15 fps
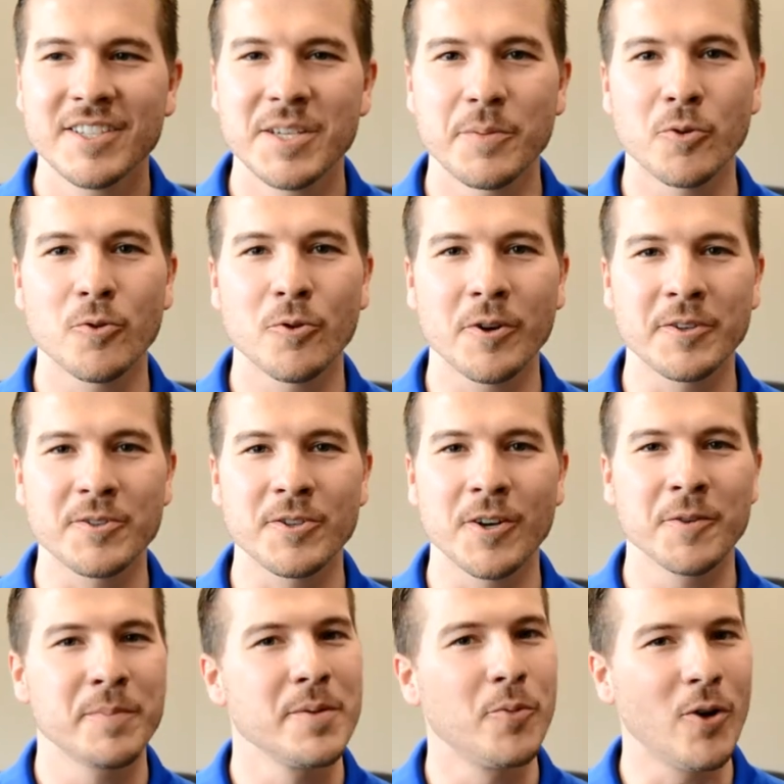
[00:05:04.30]
typical
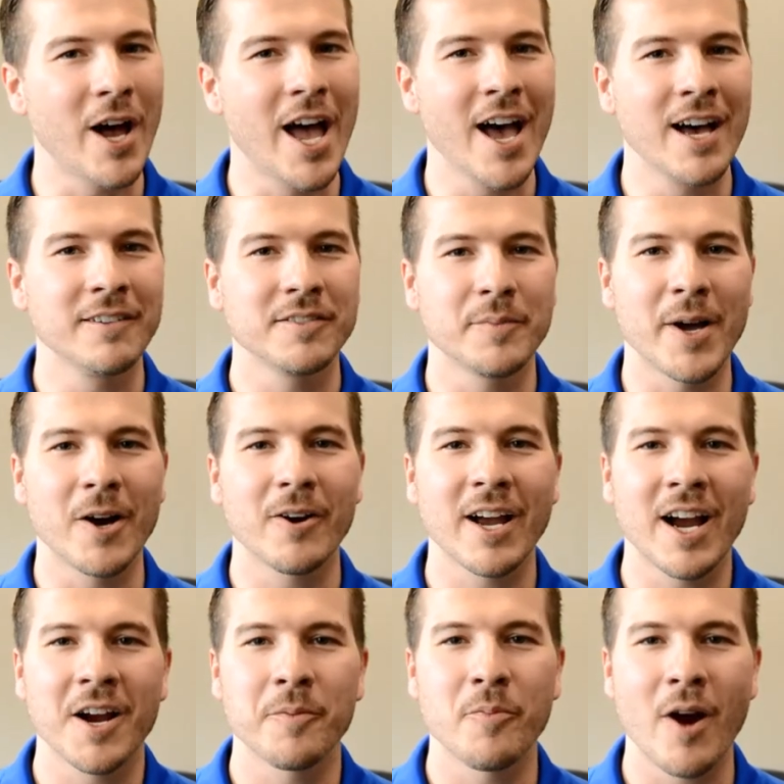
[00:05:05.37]
concern people have about
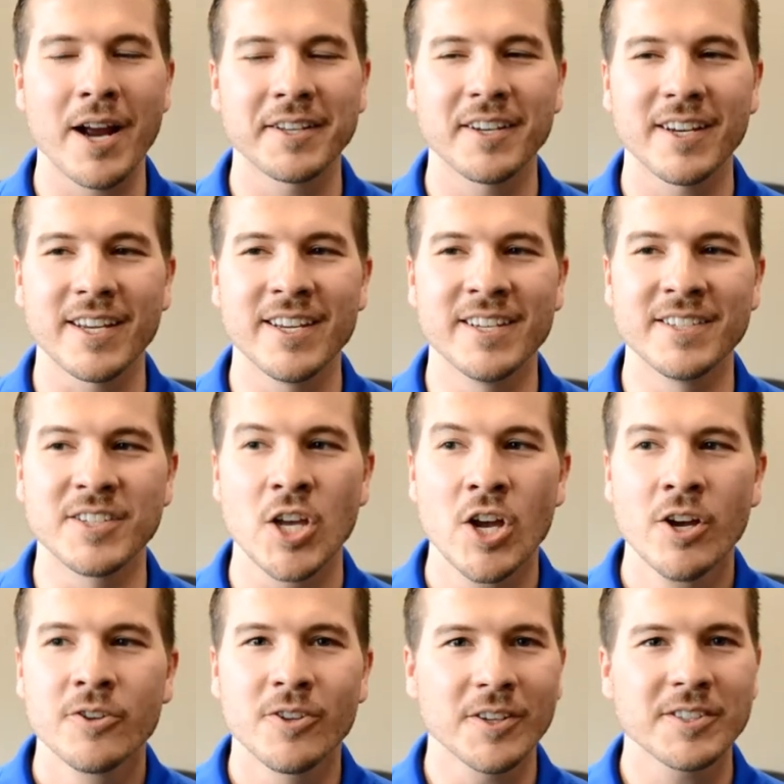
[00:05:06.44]
chiropractic is,
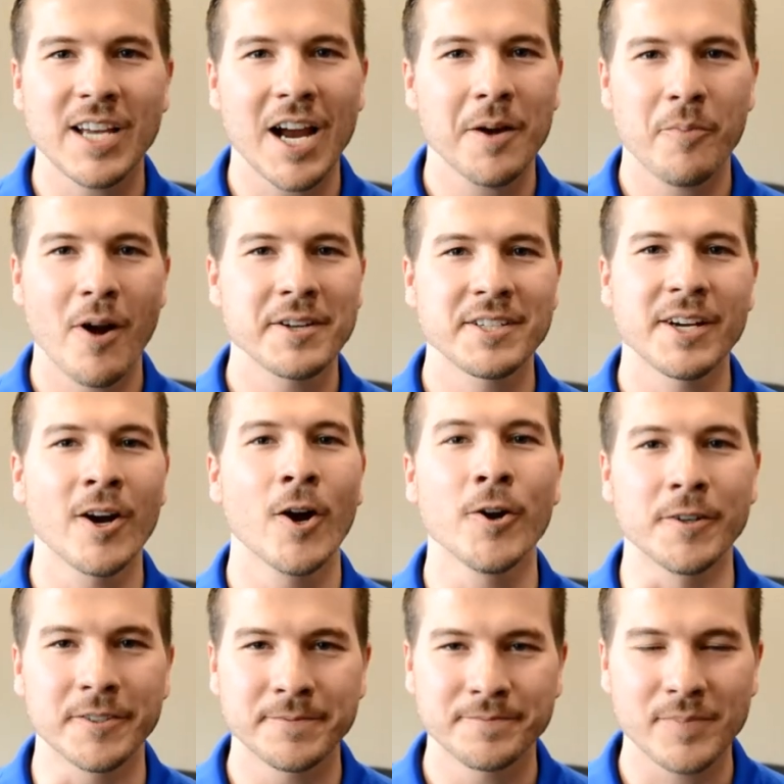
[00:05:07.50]
does chiropractic
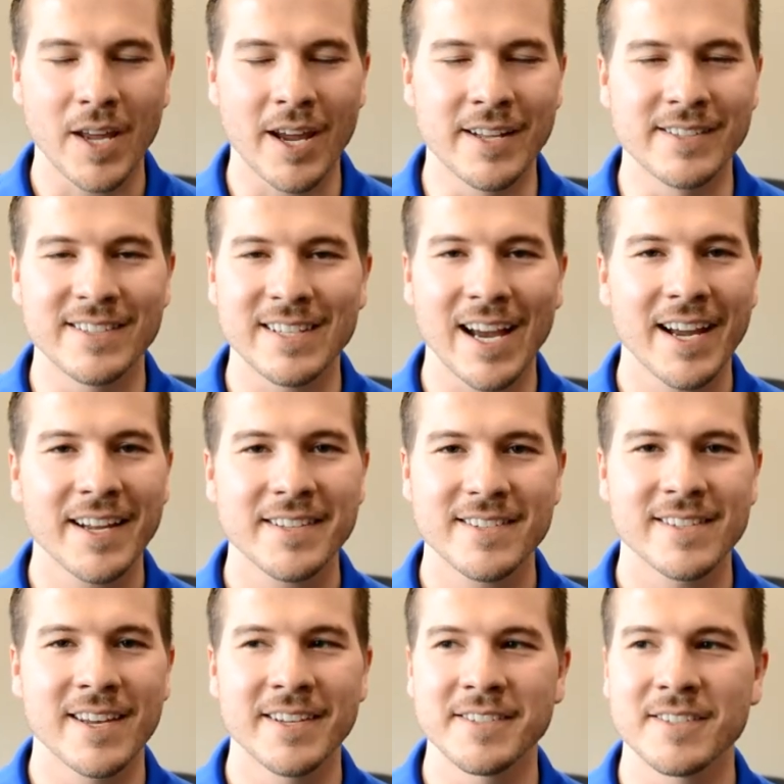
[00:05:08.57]
hurt? And science
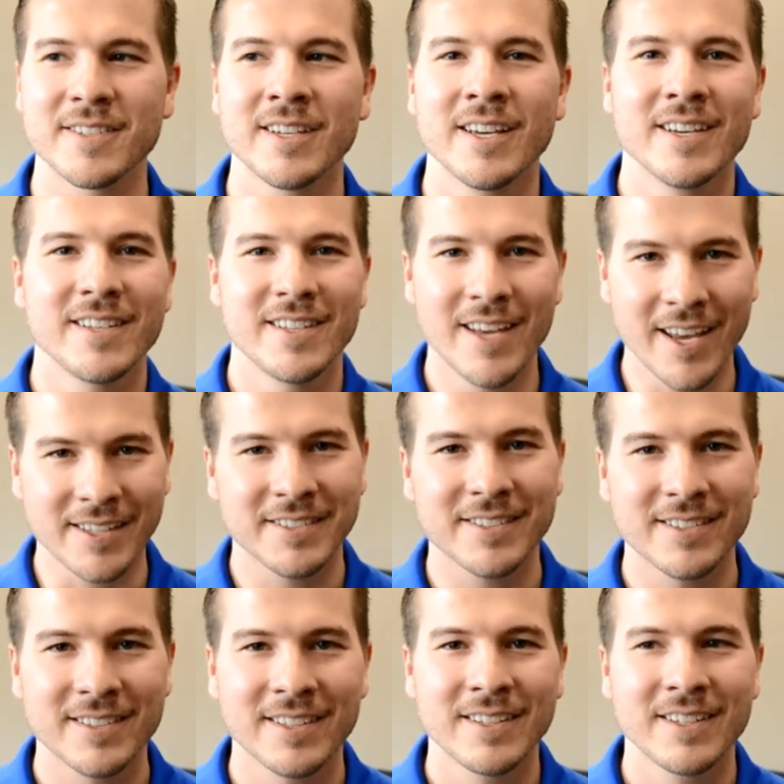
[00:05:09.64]
says,
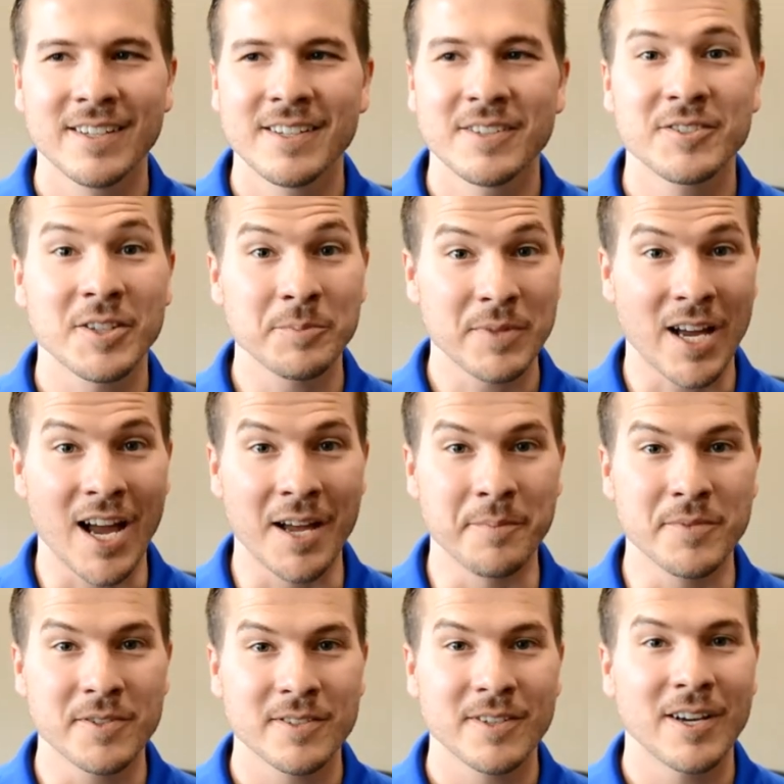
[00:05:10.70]
yes,
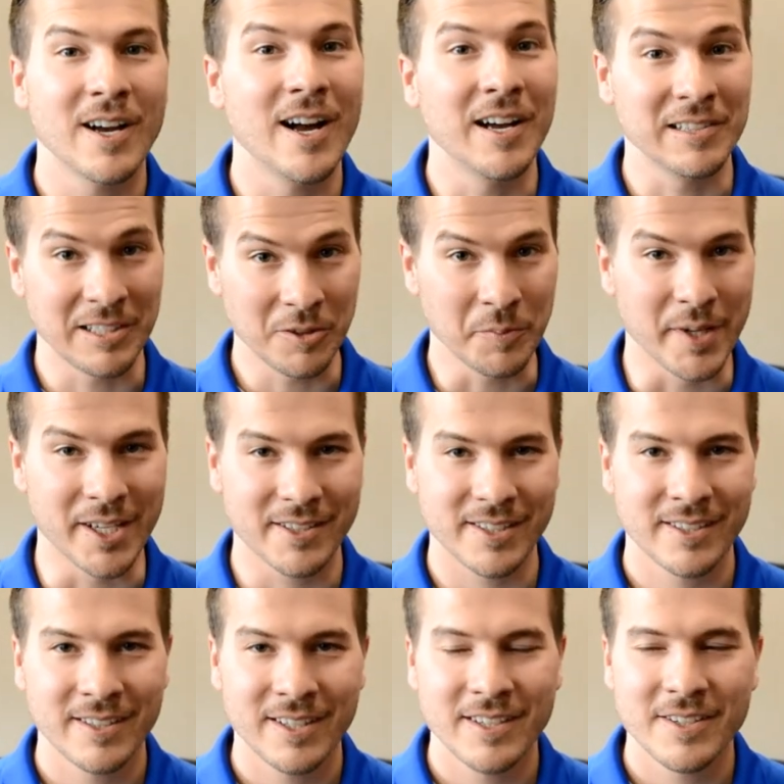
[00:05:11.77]
sometimes a little bit.
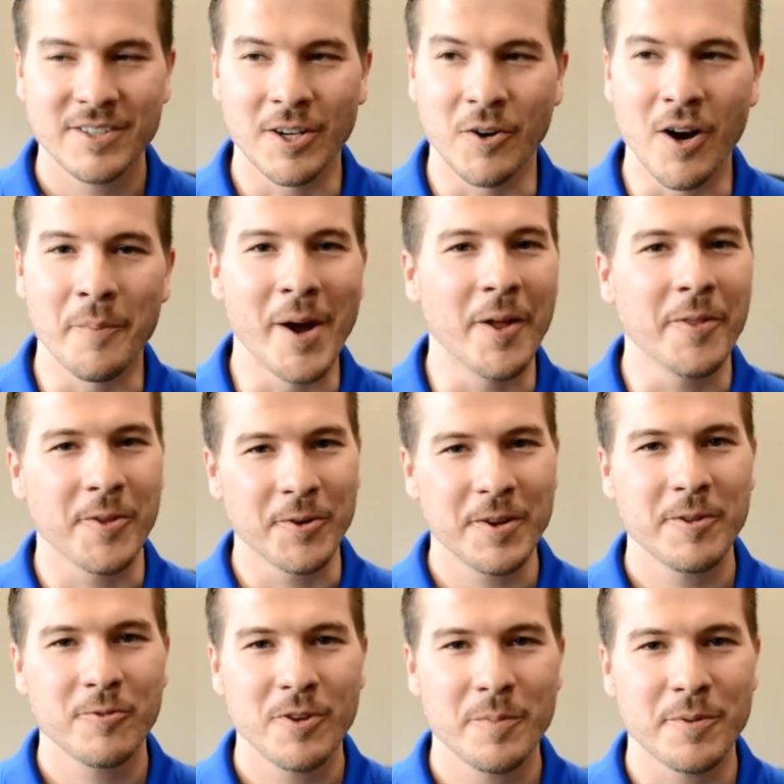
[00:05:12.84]
So about
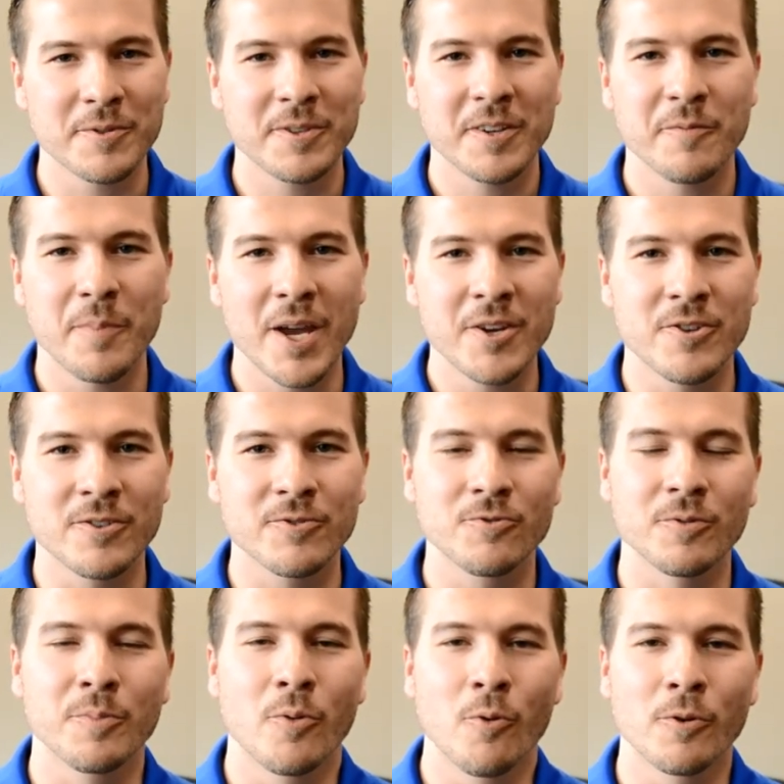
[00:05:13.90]
33% of patients
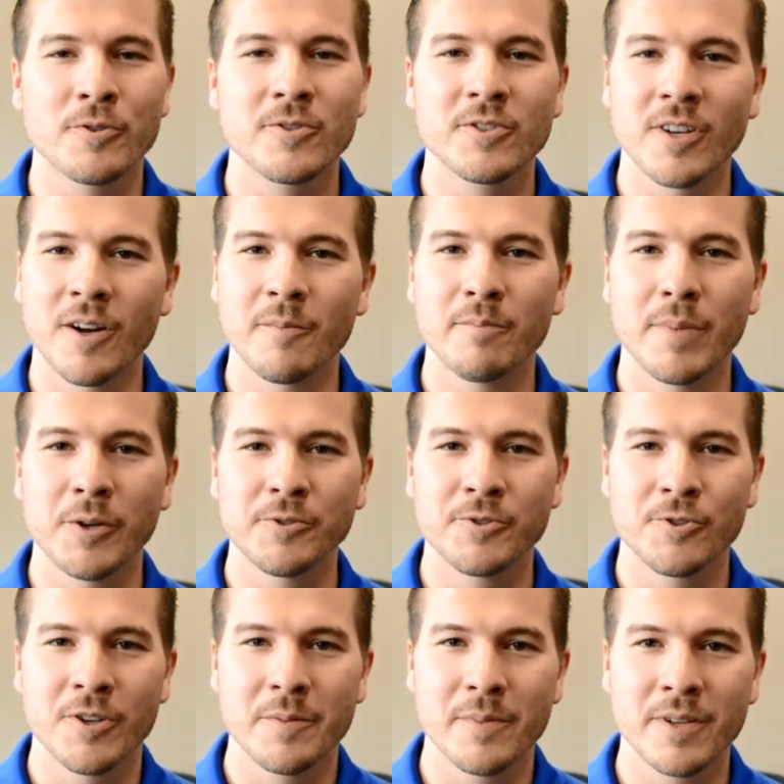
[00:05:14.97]
report some
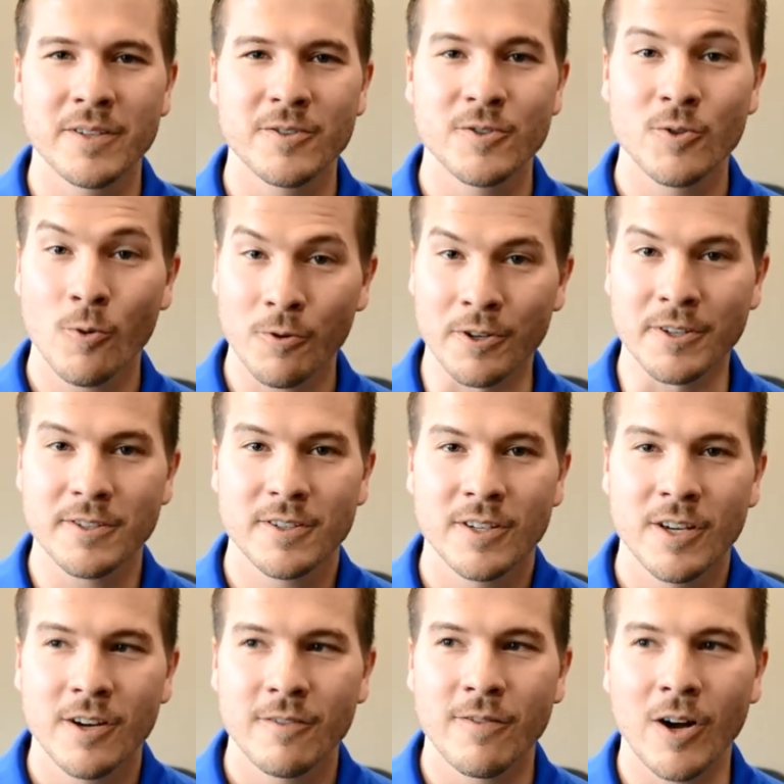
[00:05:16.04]
post-treatment soreness
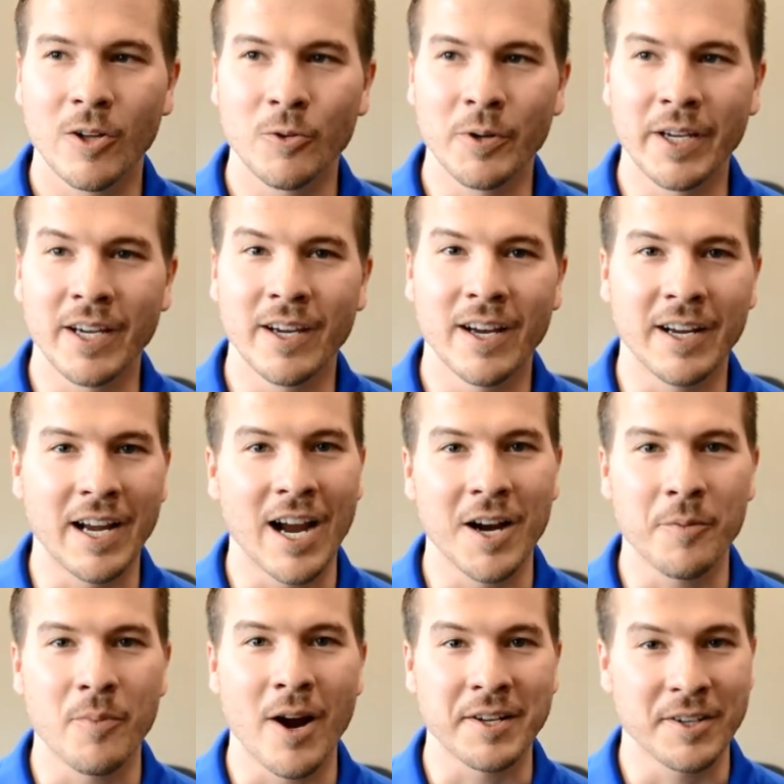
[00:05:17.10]
following a
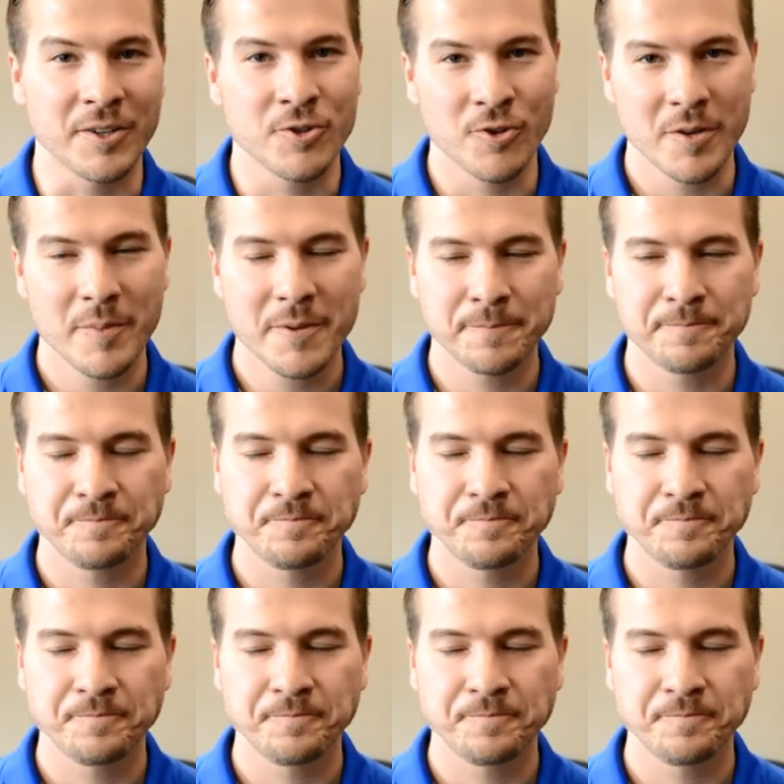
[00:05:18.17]
chiropractic treatment,